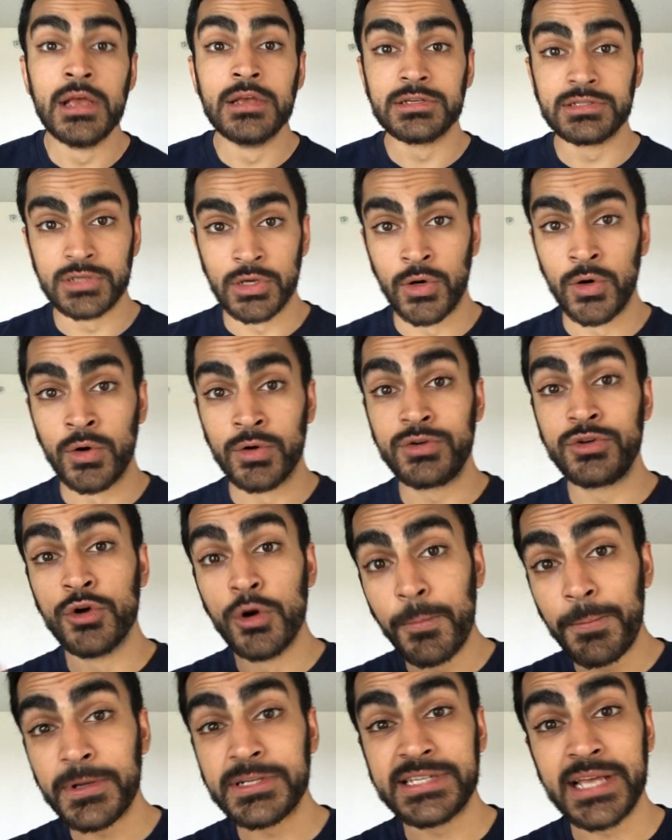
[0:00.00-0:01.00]
So
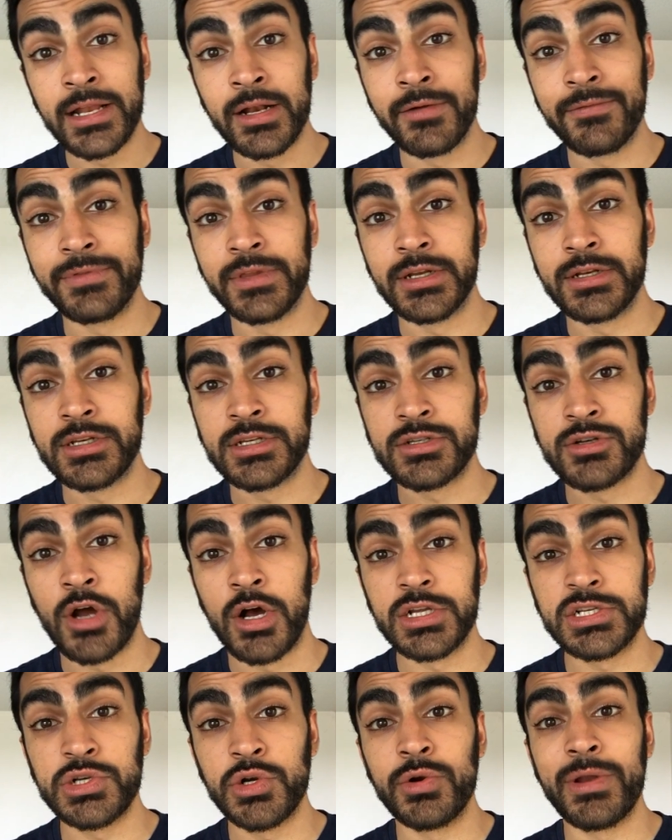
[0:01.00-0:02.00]
2% of the
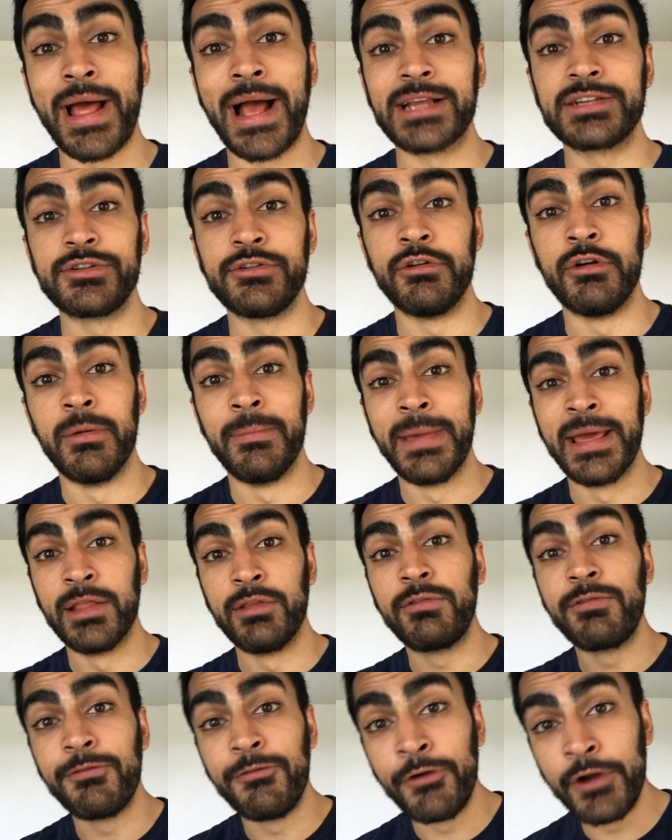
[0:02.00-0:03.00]
testosterone actually
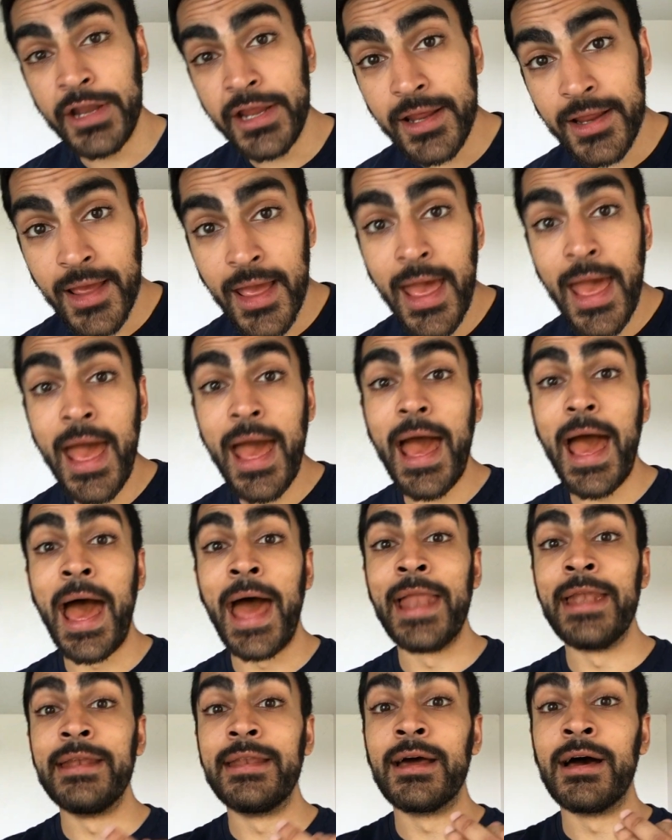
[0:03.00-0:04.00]
remains free
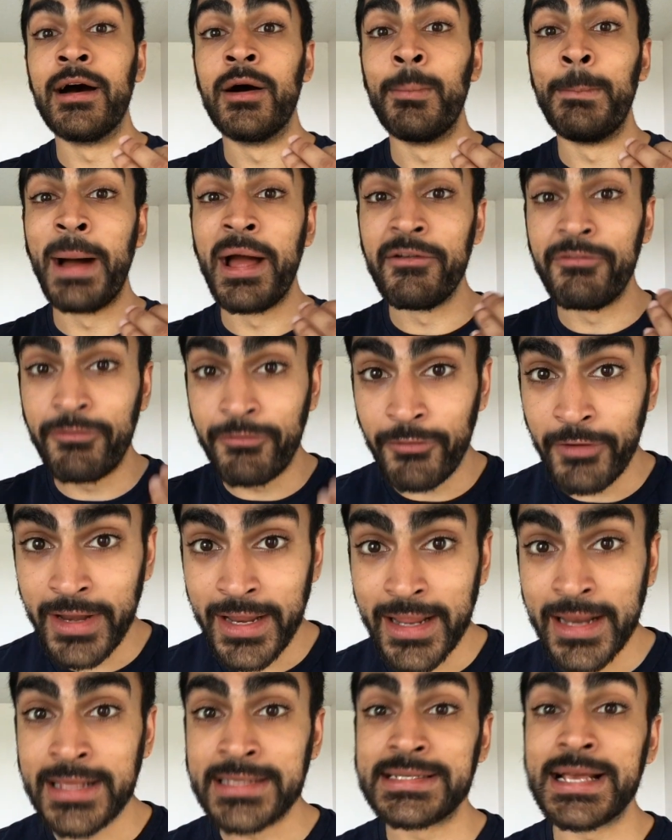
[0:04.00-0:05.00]
and uh, by
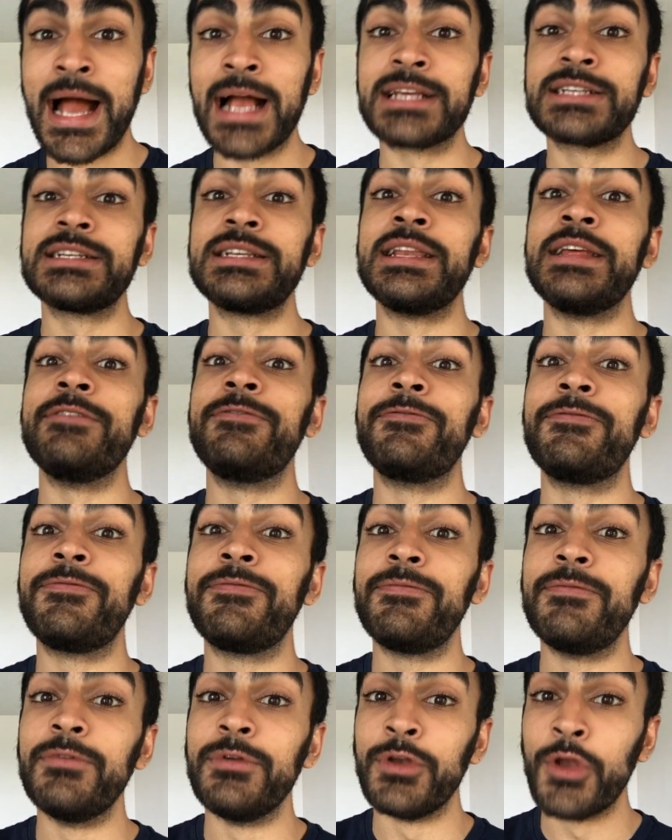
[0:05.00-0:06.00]
free it is actually
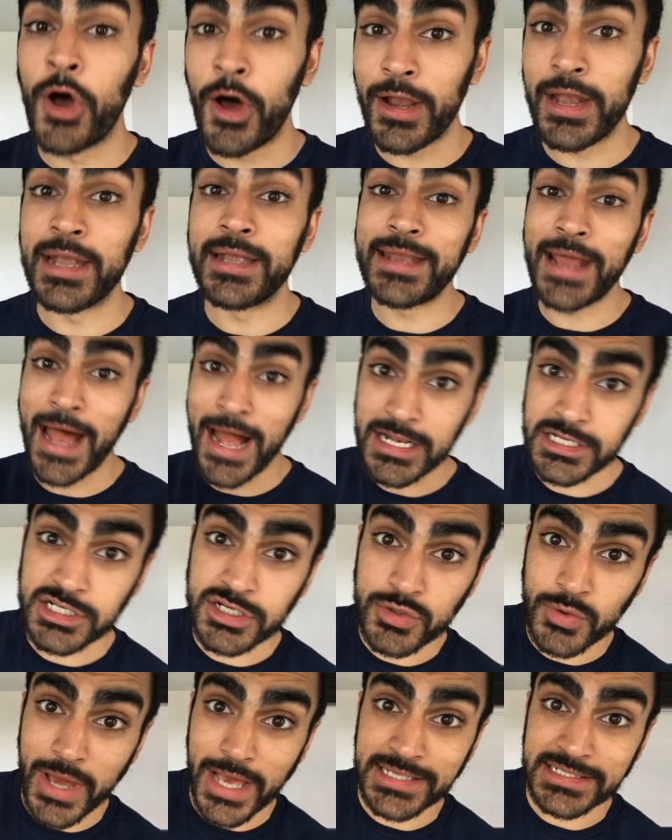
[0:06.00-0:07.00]
not
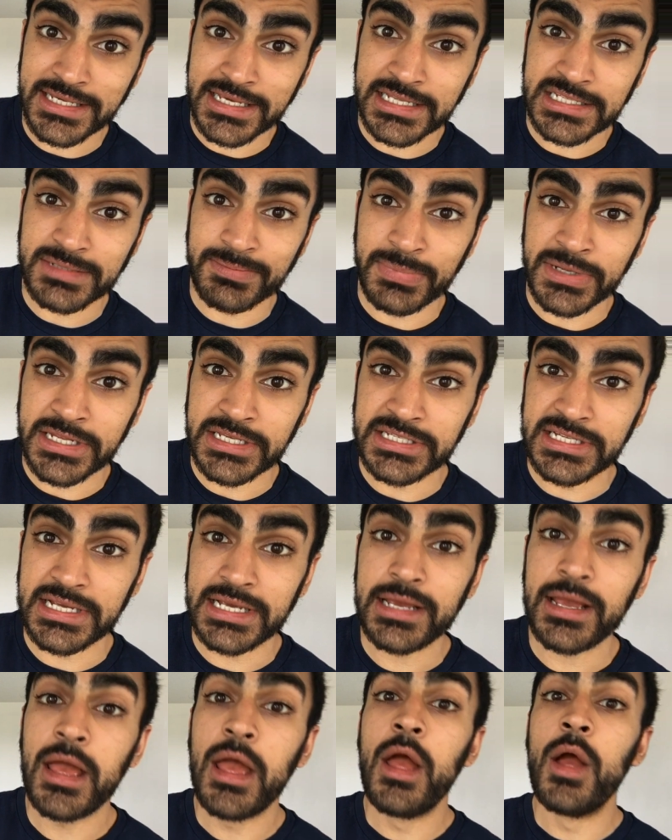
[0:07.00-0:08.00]
attached to
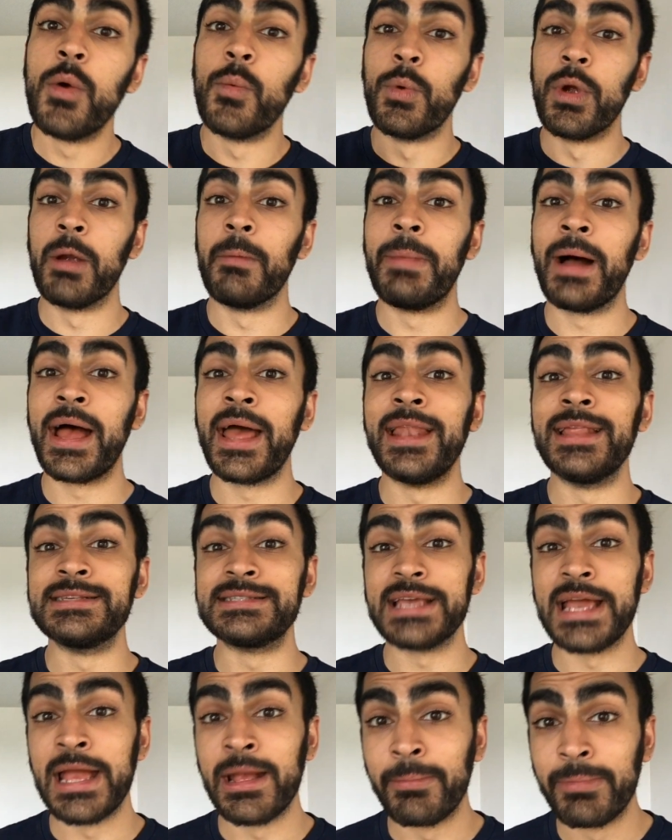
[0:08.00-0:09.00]
SHBG whereby it
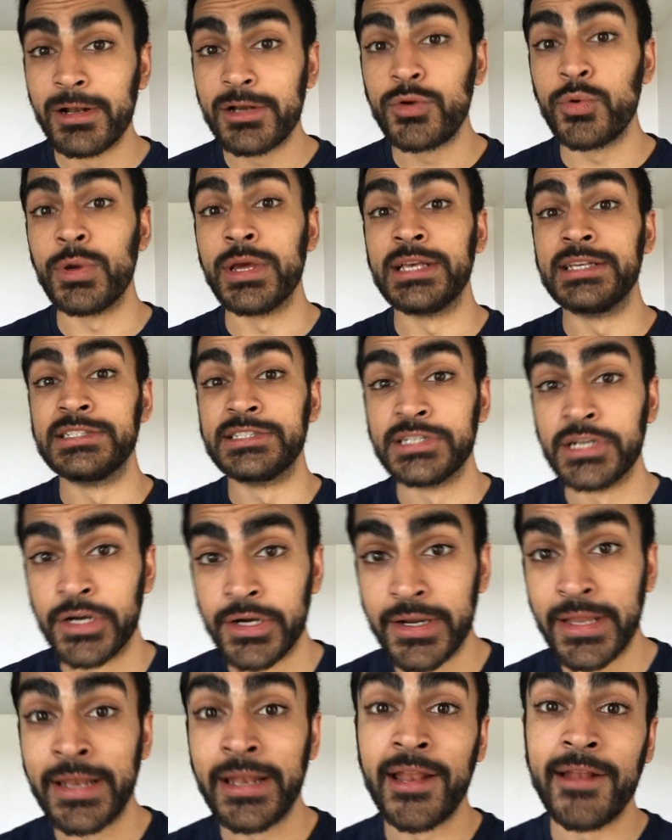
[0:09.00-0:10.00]
is able to
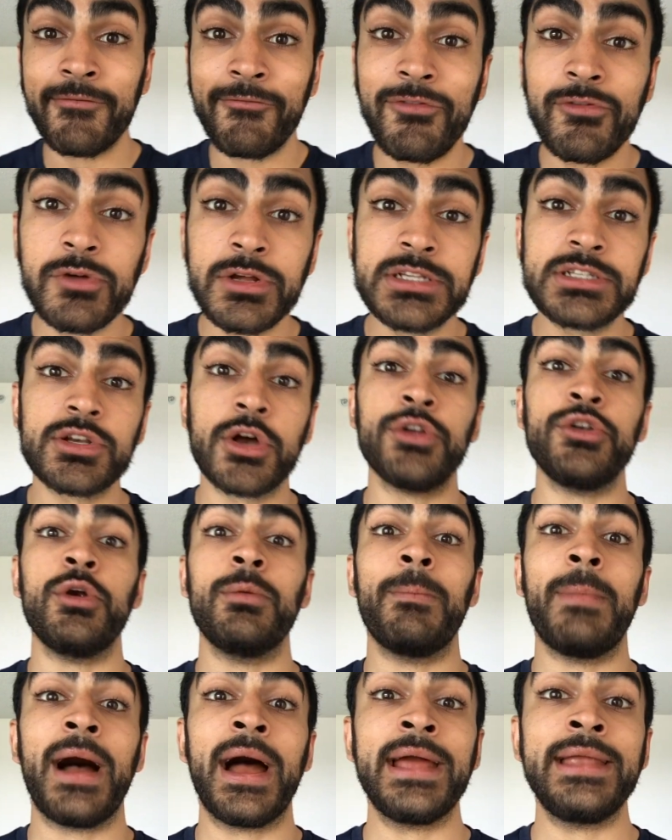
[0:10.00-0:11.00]
exert an influence on
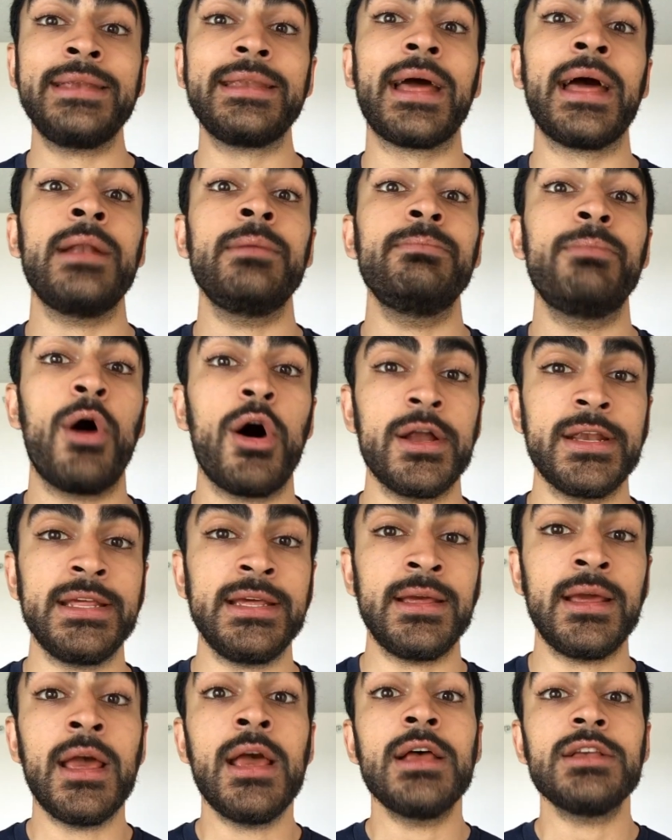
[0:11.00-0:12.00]
your mind and body.
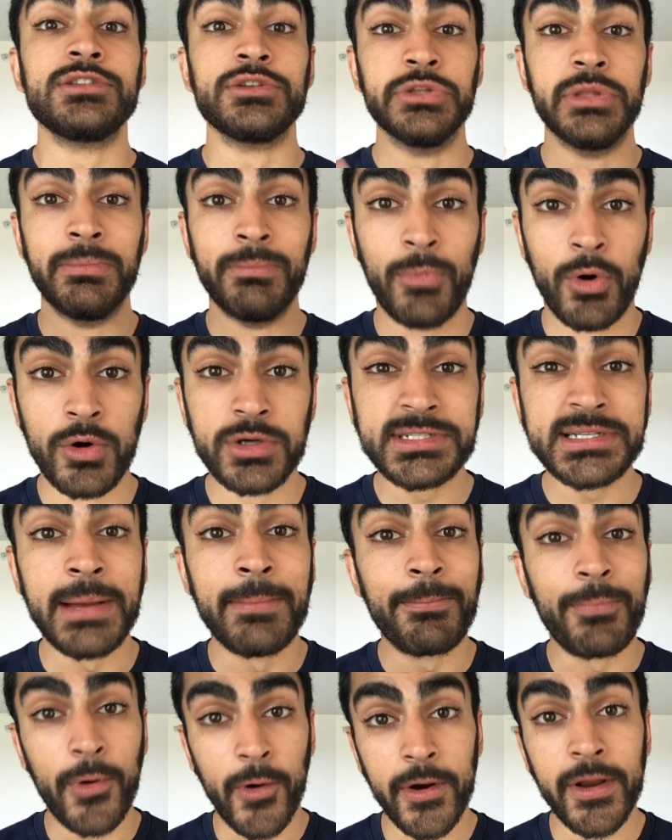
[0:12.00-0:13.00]
So the most
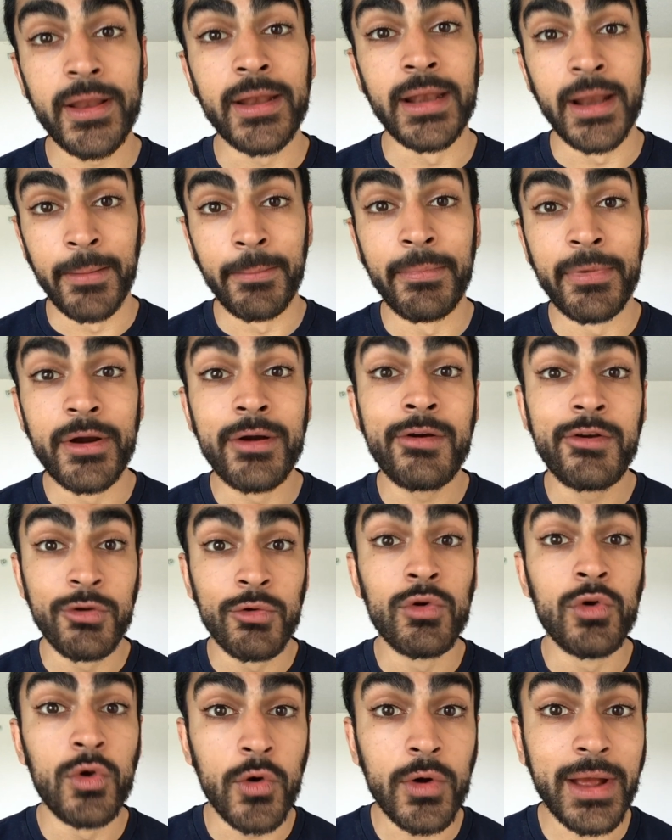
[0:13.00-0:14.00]
important number
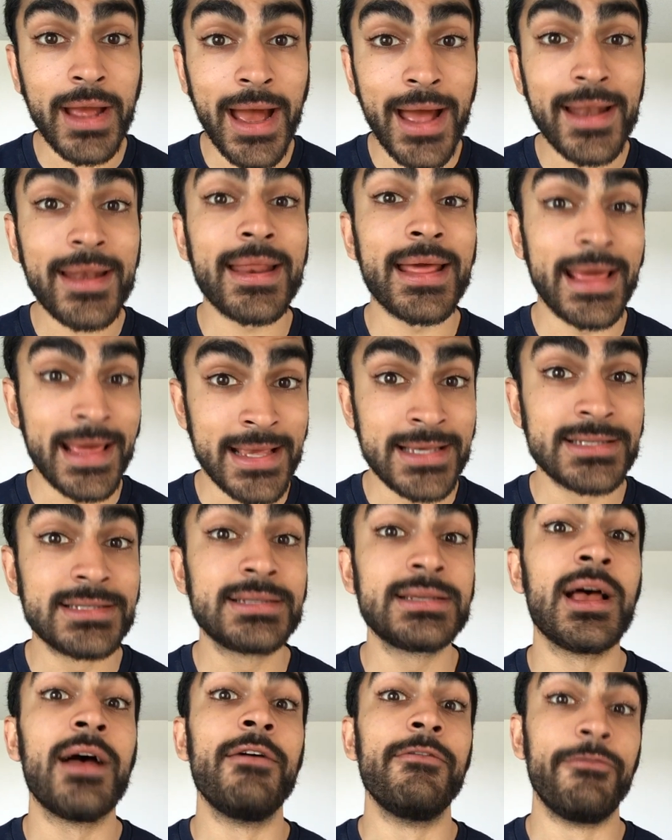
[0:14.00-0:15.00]
to look at
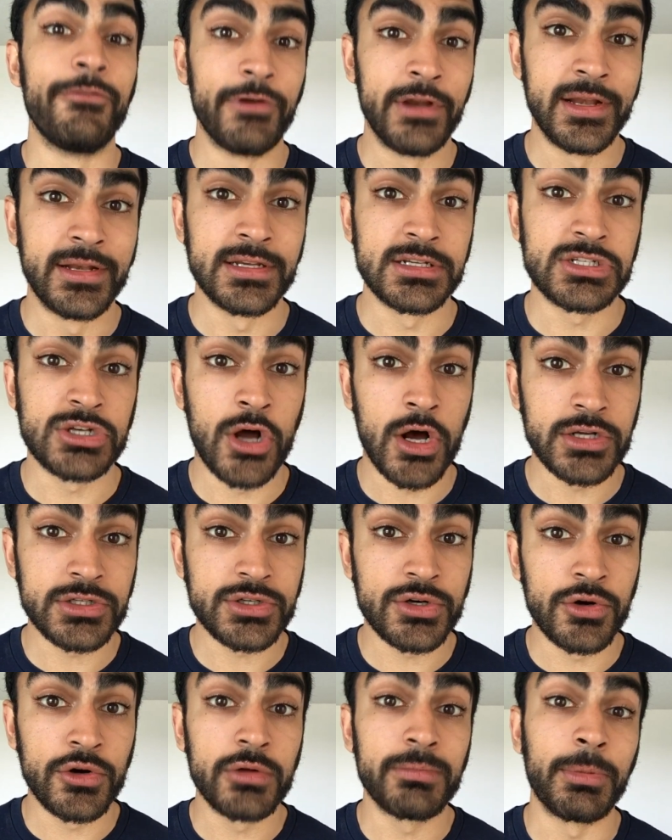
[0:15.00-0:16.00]
is free
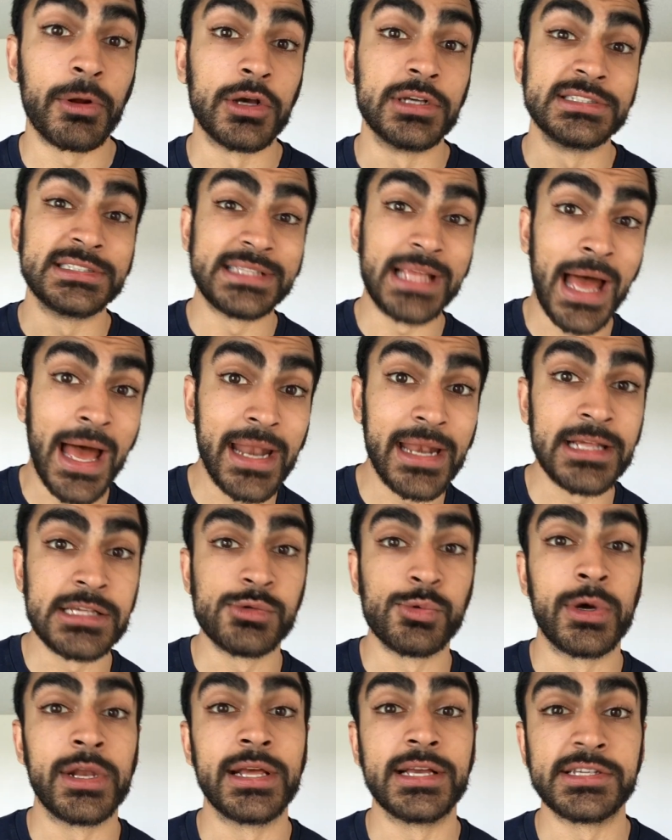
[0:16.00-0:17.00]
testosterone because that
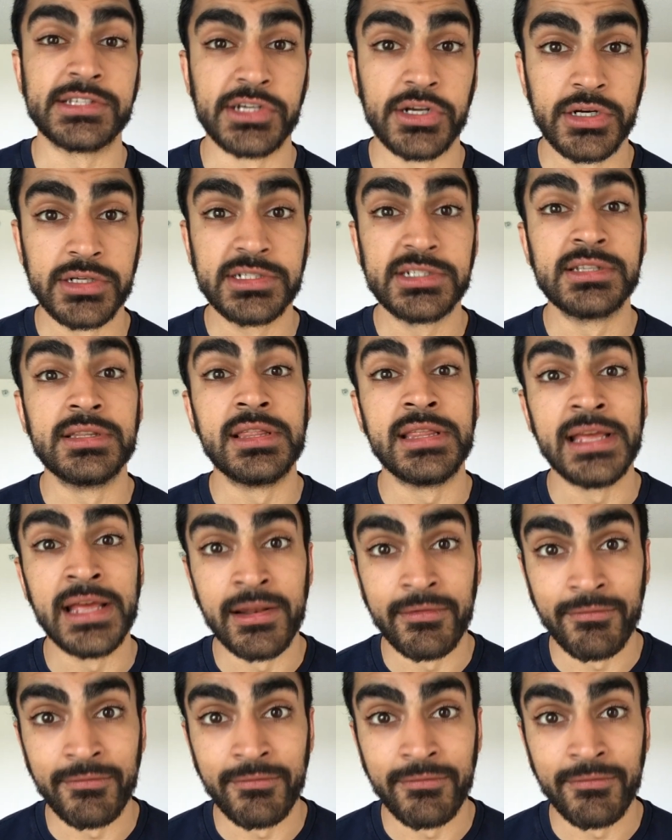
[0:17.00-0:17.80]
is what exerts the